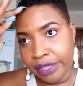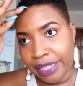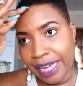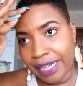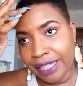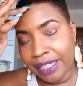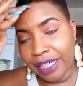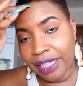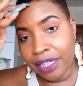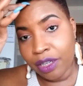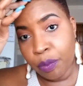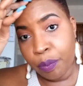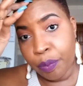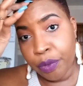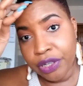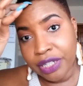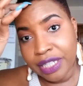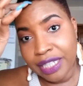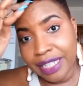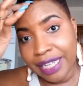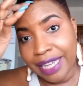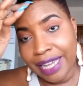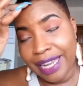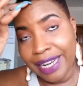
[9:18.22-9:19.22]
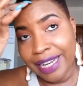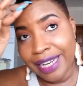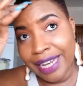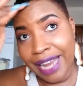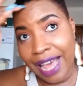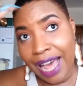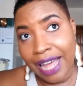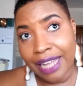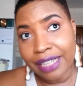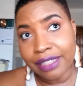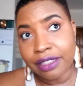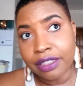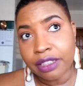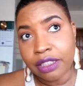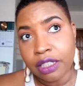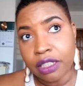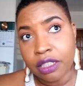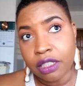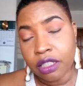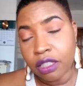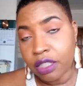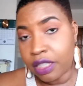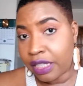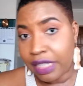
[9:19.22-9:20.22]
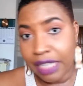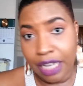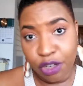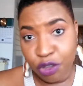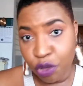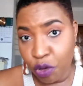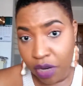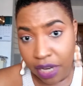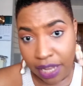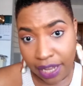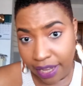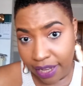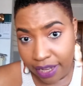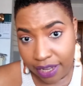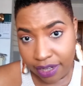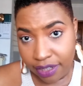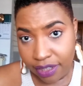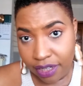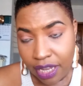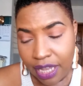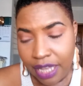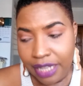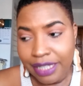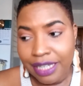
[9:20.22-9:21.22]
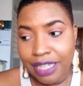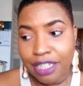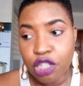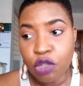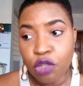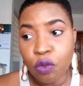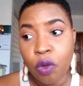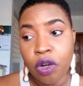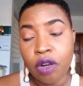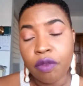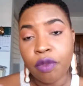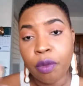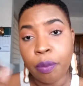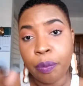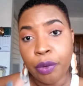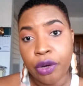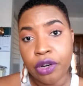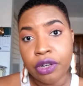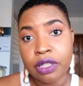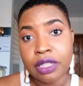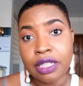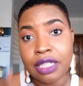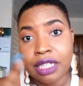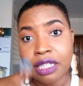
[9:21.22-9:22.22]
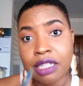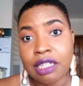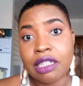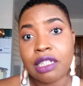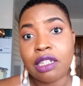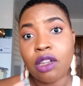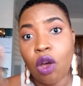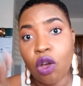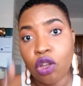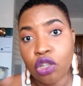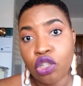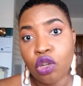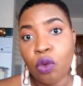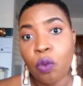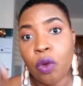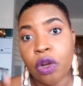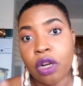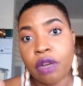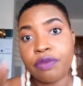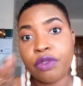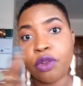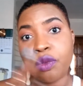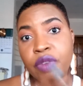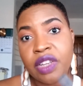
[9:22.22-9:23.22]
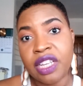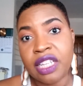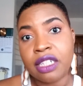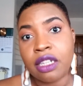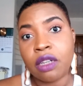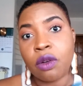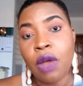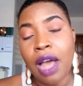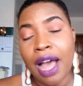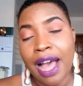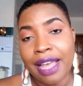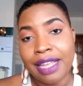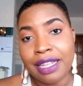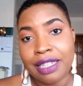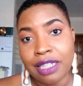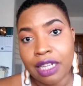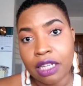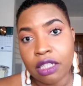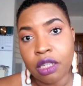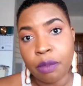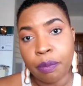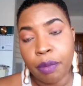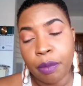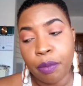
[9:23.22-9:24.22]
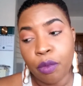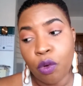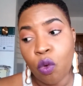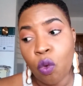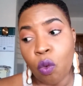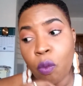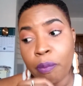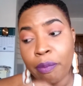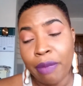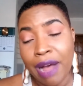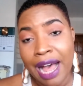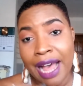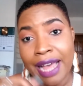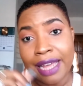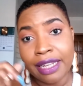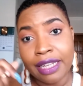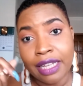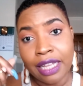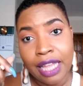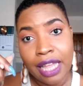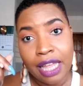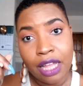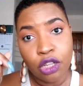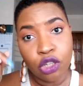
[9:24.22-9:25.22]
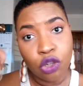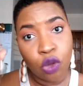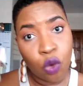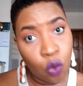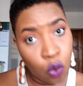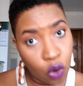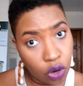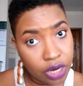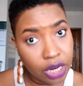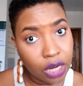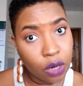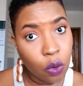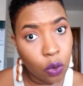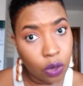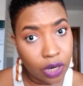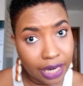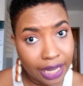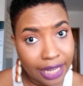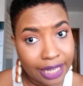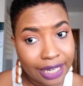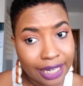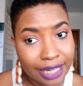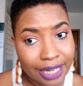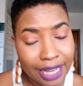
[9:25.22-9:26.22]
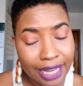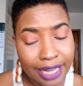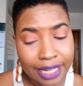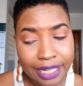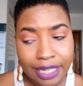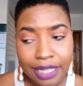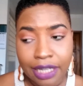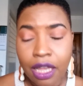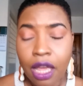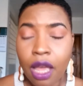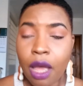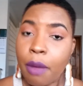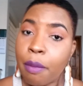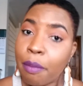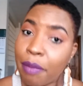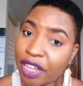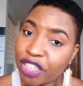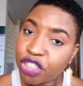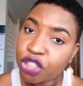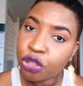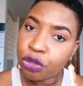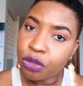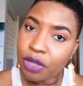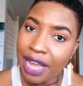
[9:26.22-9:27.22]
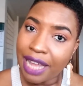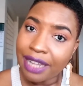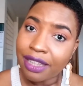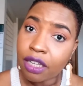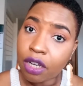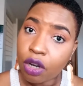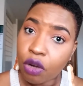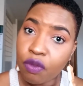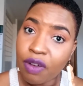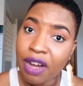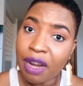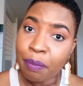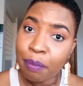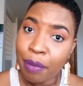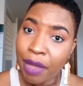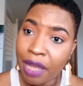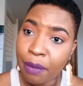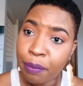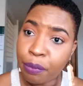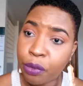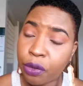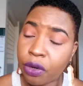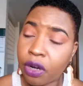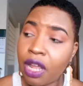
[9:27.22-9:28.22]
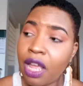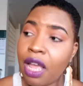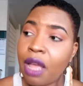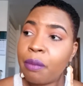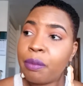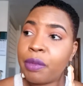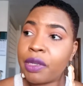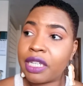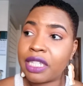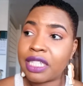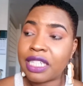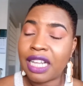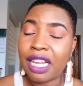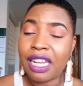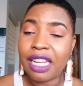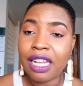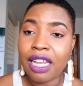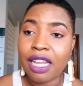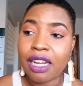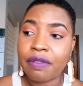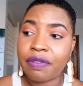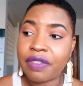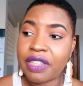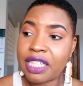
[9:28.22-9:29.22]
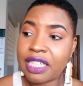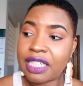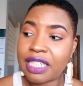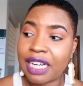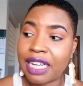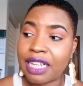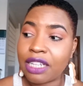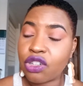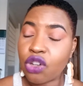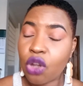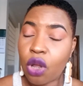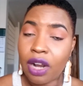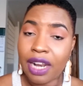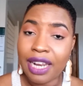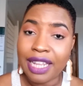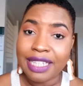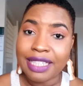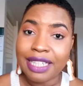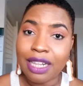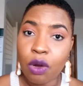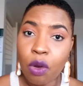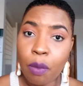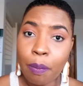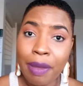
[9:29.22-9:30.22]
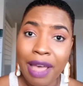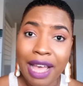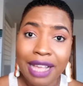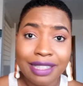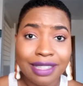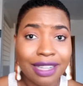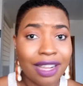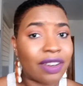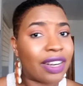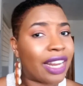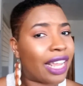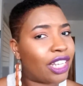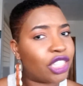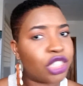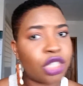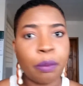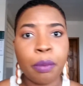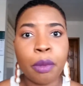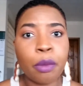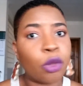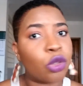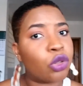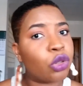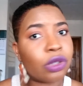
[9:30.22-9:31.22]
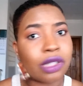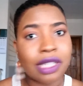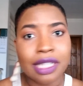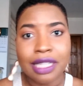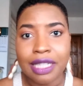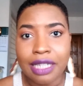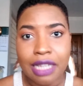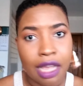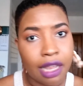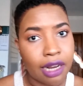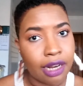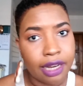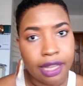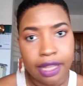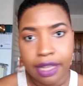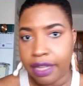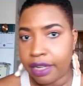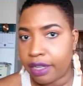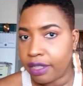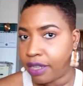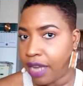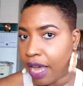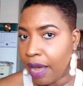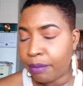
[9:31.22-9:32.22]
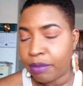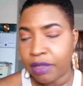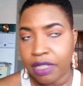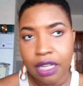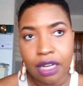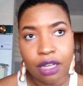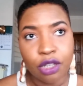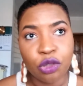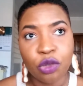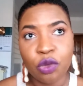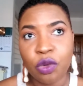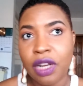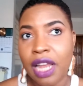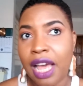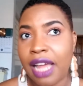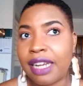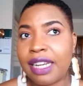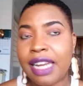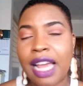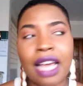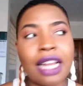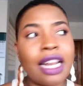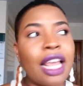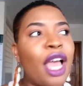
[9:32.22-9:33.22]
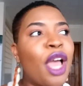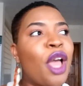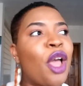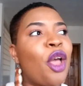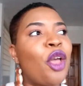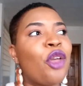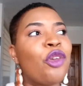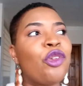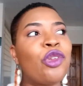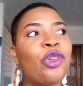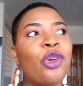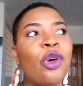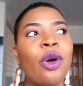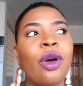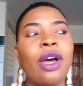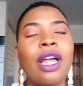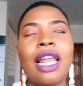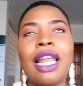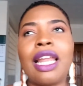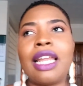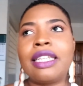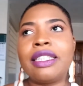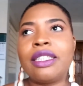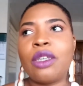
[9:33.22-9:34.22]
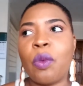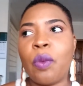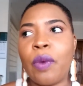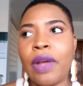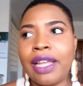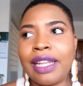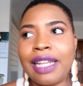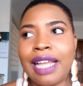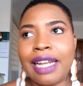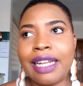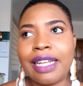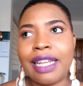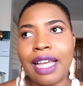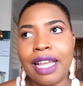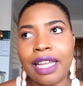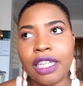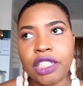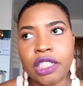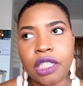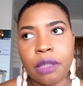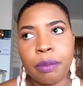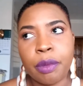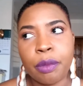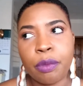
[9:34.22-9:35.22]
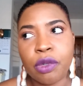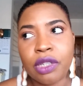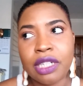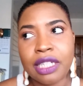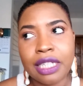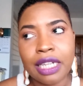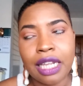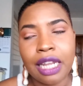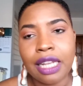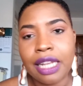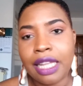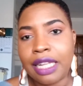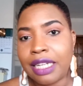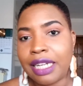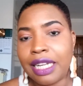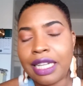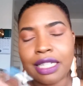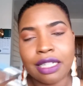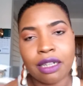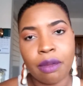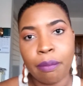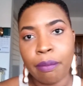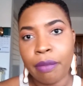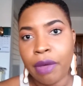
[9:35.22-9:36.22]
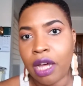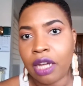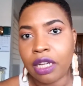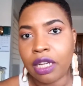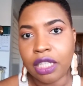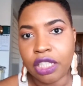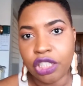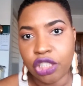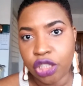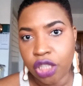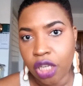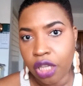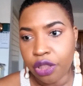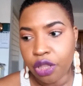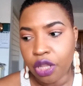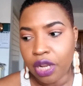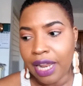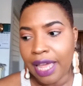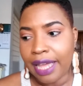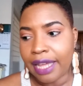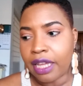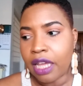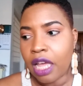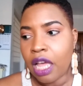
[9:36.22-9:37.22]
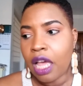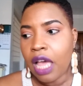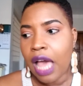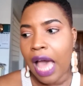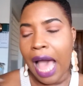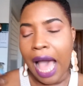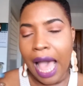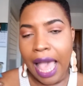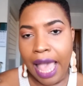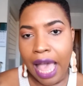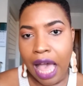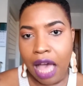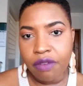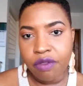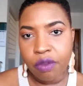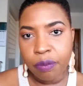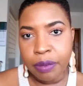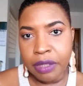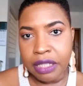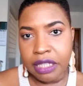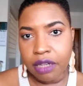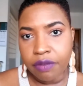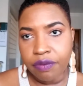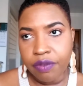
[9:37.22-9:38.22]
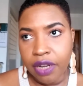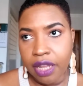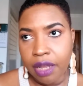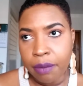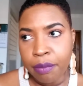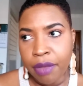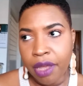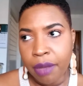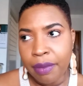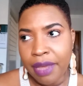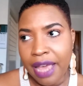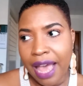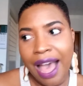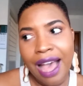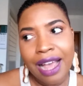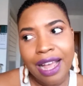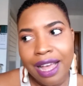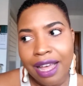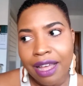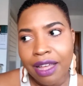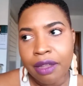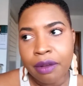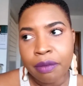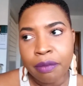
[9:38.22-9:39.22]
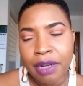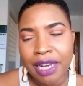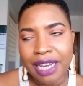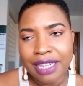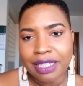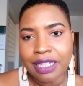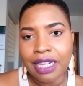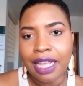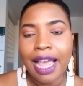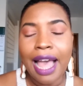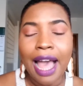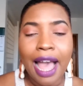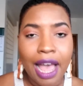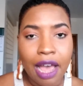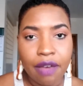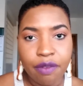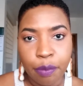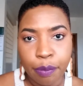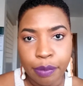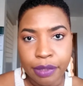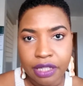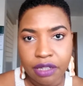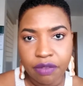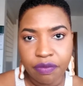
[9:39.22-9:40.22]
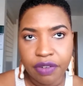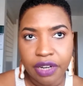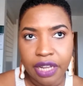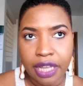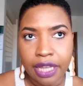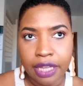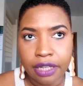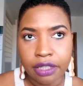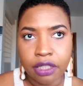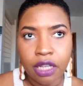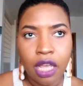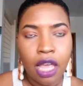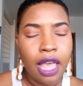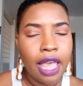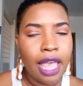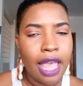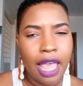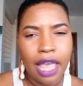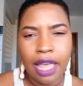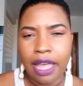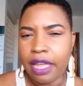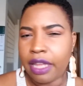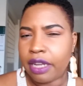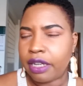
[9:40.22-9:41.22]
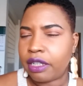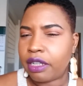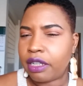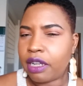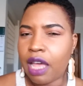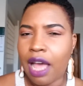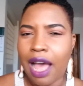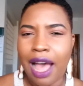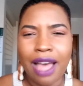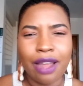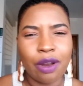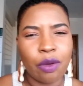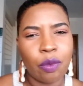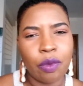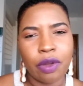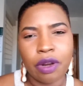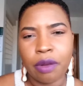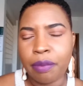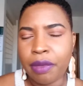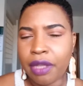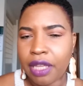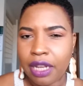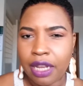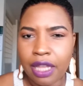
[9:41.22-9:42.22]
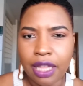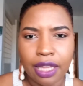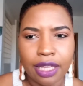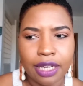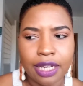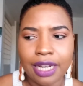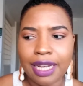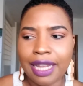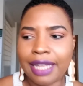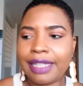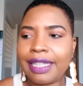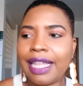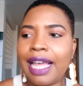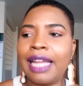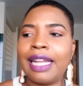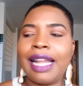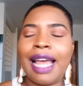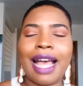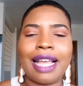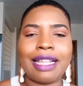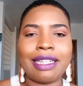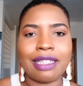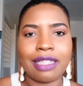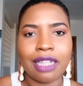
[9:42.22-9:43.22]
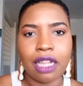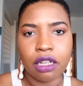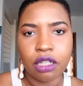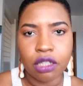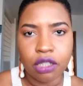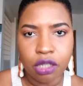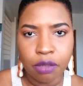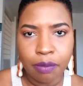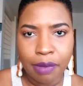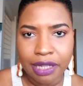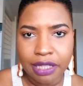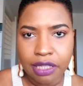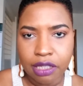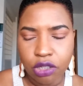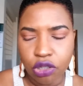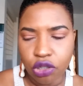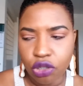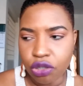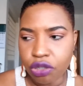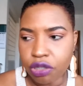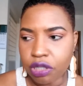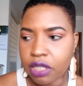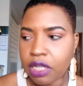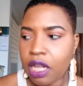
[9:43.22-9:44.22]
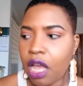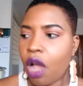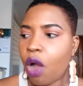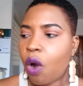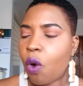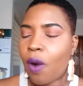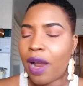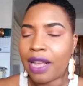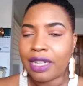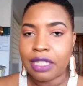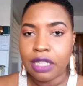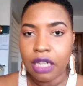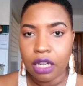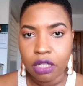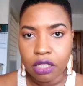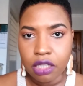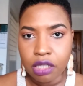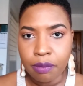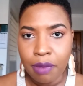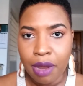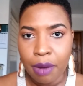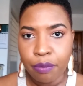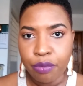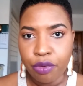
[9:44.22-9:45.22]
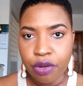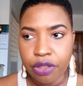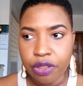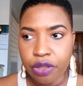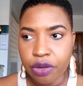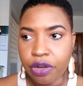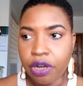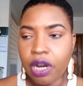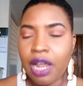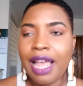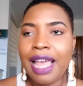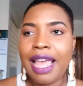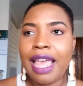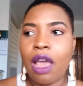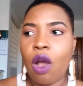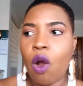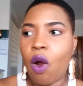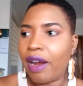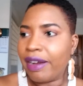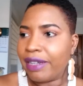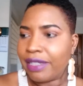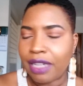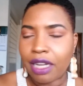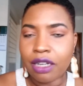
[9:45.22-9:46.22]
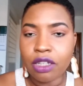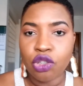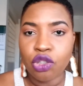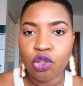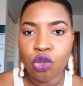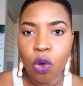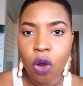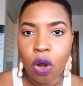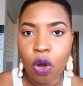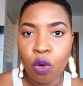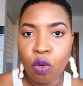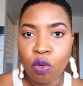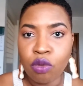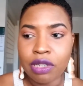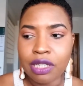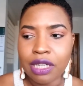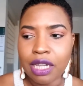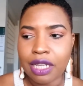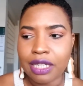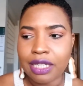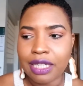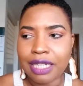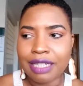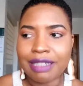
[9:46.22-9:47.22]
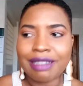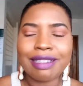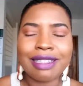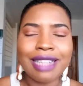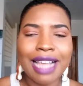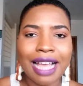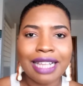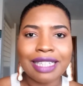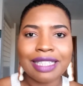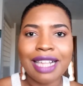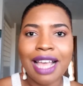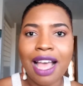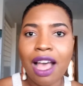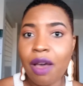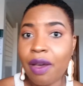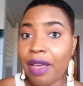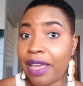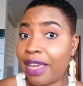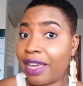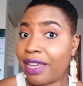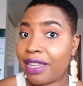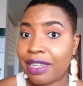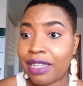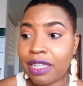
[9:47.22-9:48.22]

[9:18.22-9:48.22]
technically the person cannot sell your land. This is also one of the reasons I say to people who buy quote unquote land in Haiti, make sure you got the correct paper, because a lot of these lands are lands that are passed down. Haitian people don't sell land. I'm telling you, not the way that the Haitian people sell land is among each other. Like, I have a piece of land. Maybe let's say I have a piece of land and I don't want to be in Haiti like that. I sell it to my sisters, or I sell it to my brother, or I sell it to a close cousin. That's how